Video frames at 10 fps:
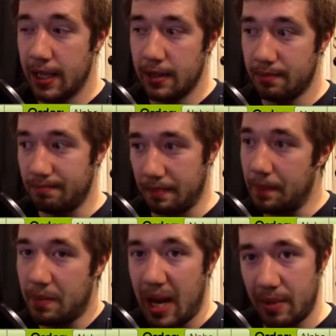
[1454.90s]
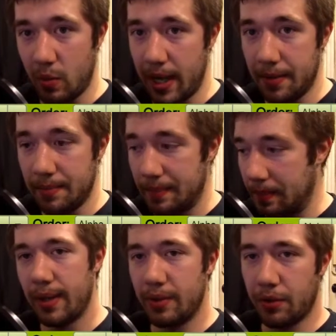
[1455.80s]
maybe win.
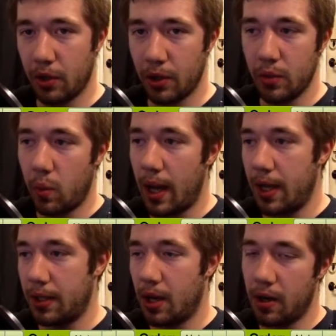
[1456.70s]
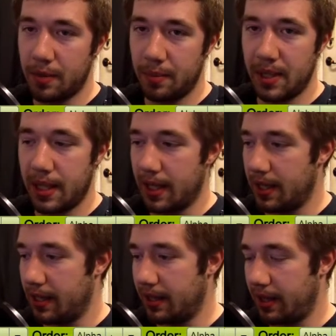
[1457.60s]
We have the 3rd Wild Heart
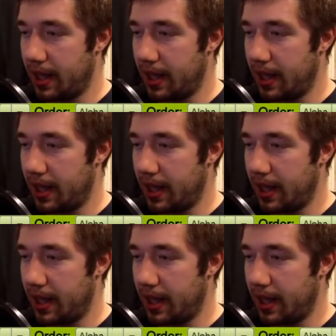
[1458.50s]
because